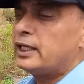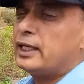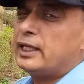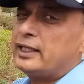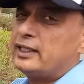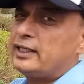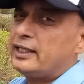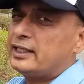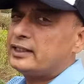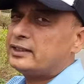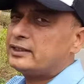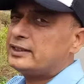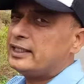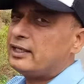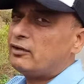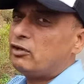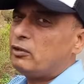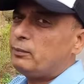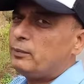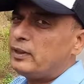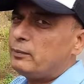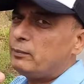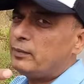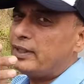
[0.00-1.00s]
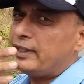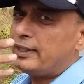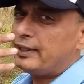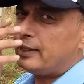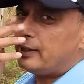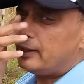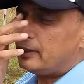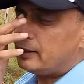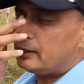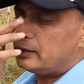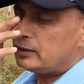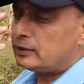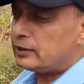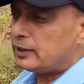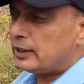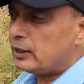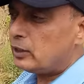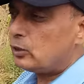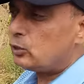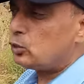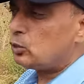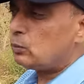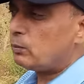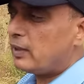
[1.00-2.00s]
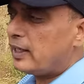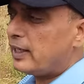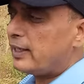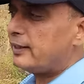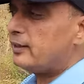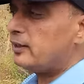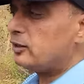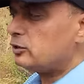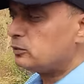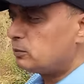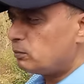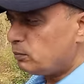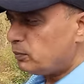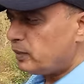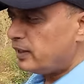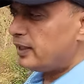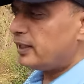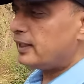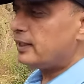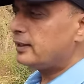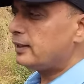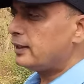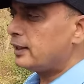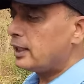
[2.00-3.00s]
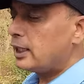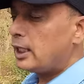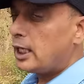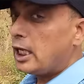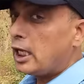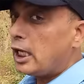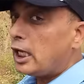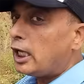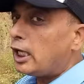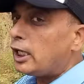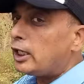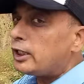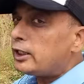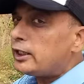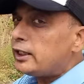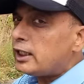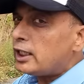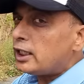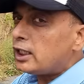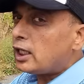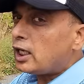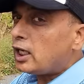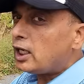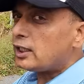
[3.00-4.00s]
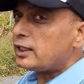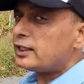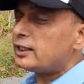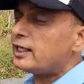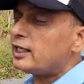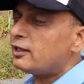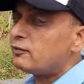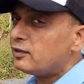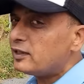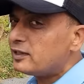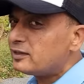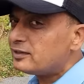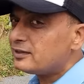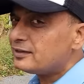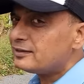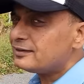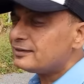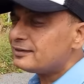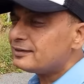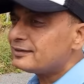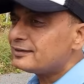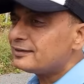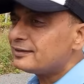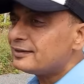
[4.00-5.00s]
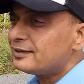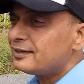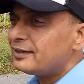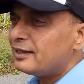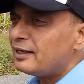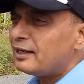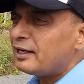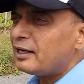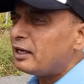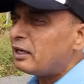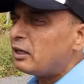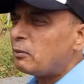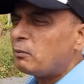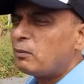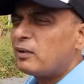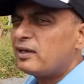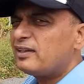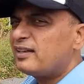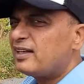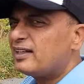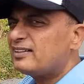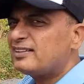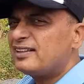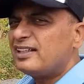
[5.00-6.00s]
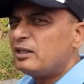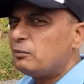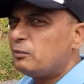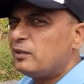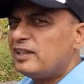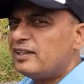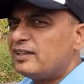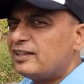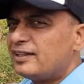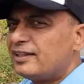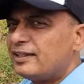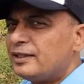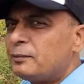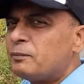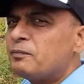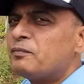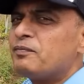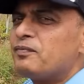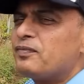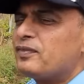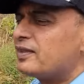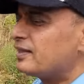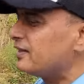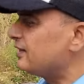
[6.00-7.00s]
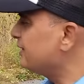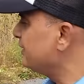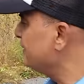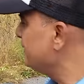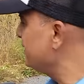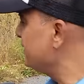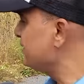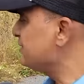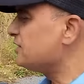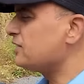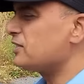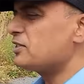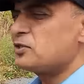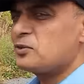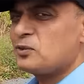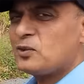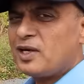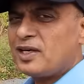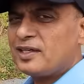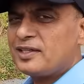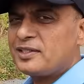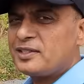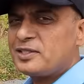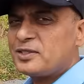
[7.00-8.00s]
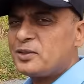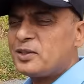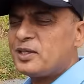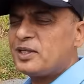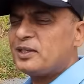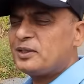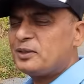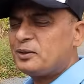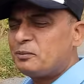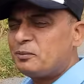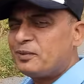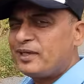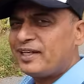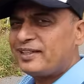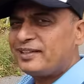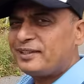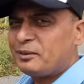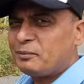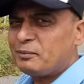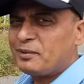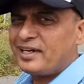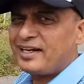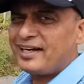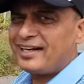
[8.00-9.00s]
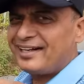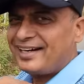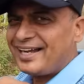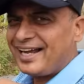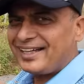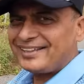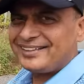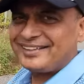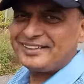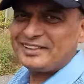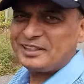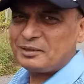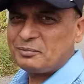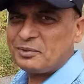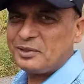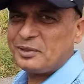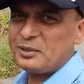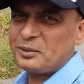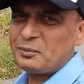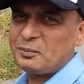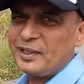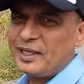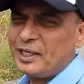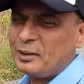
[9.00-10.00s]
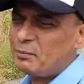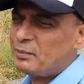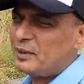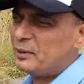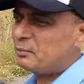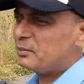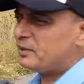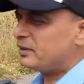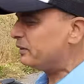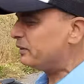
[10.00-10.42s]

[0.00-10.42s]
Yes, there will be many still to buy those big, real Harley-Davidsons, but that's limited. This is what is going to make the brand accessible to many people.